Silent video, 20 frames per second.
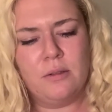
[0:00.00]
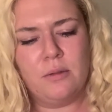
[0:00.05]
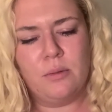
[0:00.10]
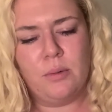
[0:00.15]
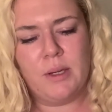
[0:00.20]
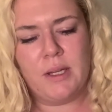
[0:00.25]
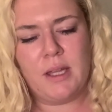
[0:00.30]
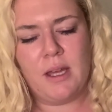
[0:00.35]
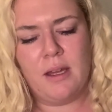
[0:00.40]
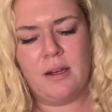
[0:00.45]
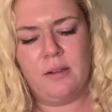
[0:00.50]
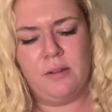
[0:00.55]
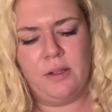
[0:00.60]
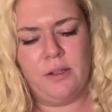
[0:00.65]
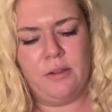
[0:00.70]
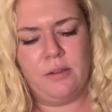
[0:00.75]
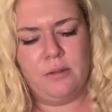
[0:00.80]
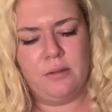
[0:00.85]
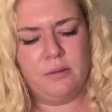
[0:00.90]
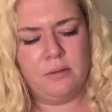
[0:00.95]
Oh, I can a
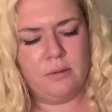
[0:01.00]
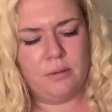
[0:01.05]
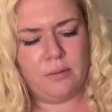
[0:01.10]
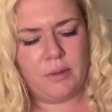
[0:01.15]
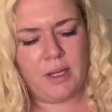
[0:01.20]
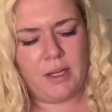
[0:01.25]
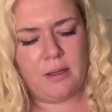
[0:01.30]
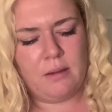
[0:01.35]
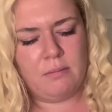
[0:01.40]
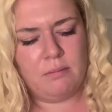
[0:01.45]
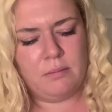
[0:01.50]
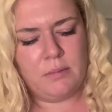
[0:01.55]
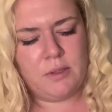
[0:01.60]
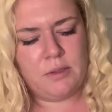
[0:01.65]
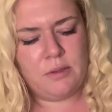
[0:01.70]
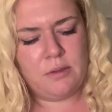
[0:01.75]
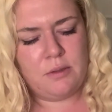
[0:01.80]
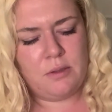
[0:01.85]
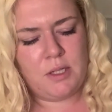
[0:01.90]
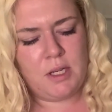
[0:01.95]
little. Okay,
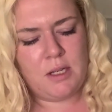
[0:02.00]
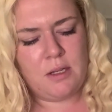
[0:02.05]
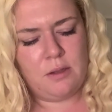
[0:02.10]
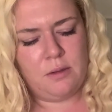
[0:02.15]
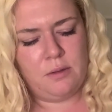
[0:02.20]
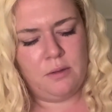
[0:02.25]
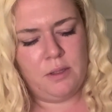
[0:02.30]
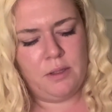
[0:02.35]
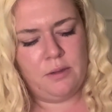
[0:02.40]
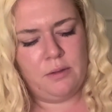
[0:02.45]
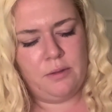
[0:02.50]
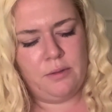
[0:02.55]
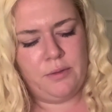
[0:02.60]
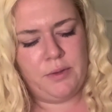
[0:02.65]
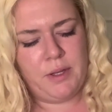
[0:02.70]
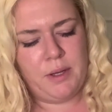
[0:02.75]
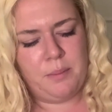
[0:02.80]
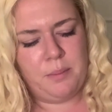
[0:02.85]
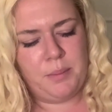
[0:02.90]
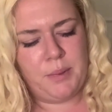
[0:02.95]
let's take a little of
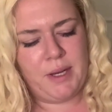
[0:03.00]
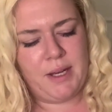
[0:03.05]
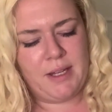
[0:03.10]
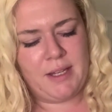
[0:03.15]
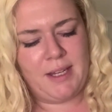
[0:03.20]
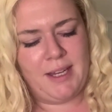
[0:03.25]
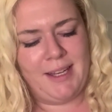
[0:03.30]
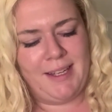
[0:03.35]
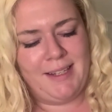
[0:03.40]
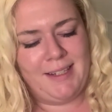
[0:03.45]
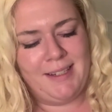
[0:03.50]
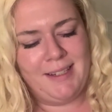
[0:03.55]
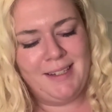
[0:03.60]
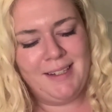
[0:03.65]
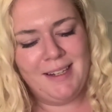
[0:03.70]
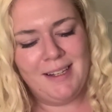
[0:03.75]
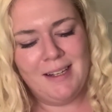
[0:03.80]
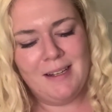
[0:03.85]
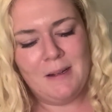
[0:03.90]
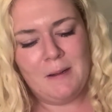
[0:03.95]
that back in,